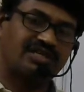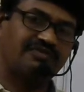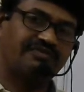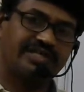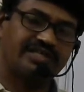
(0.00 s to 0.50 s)
If
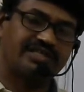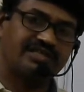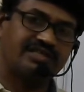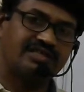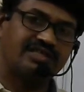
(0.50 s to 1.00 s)
you take
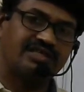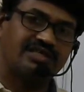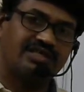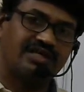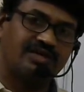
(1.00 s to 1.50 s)

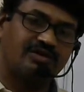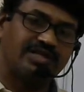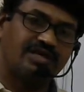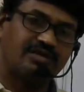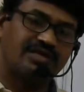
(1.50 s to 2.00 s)
how many
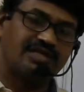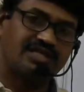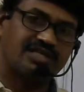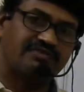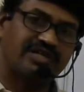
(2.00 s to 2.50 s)
orbitals
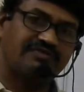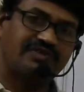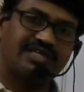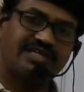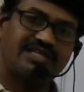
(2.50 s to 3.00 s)
are required for
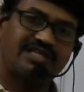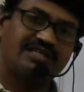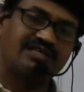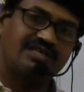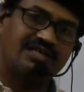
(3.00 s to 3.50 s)

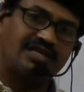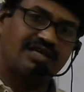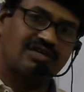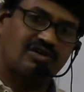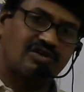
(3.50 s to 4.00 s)
writing
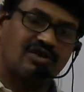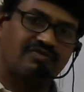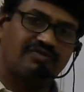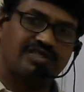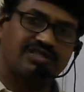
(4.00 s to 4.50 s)
electron
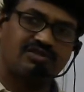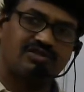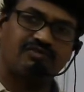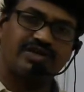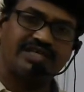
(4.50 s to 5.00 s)
configuration
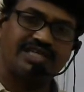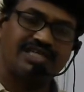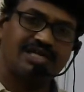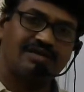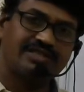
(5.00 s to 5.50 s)
of 118
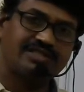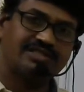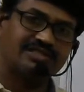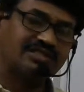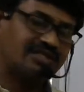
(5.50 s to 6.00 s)

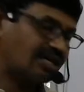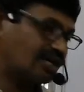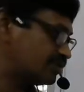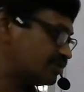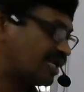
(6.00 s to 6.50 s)
elements?
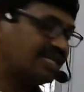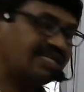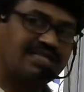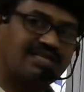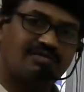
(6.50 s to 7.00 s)
Almost
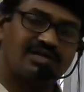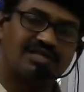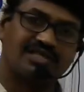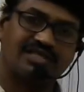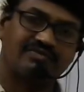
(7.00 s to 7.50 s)
19 orbitals
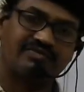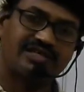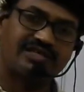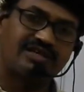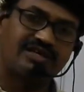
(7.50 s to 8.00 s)
are
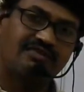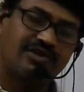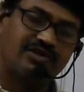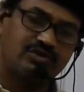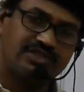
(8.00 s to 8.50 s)
required.
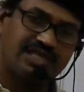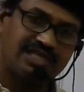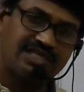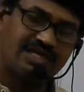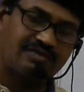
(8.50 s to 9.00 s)
For those
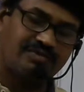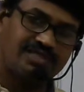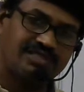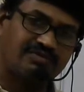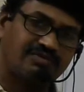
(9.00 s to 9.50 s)
19
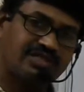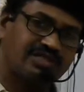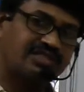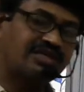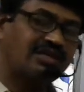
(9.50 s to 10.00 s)
orbitals, what
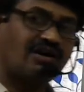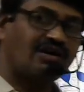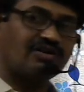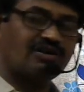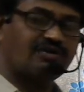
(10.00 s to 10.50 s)
is the
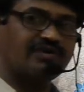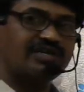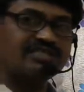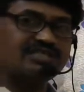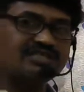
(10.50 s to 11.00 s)
order of
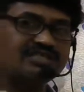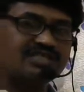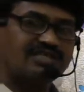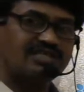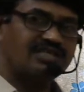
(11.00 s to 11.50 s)
energies?
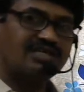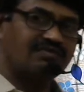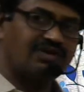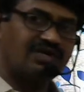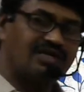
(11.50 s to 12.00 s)

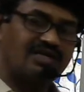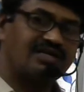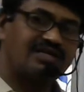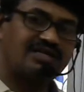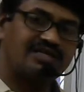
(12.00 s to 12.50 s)
We'll
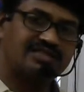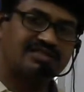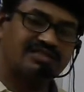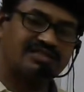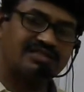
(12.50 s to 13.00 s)

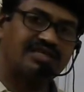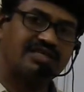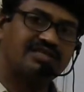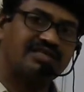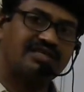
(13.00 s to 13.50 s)
discuss
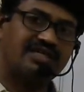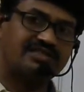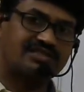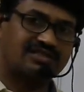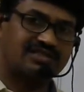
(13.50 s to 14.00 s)
in
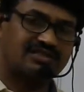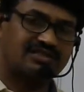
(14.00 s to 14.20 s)
next session.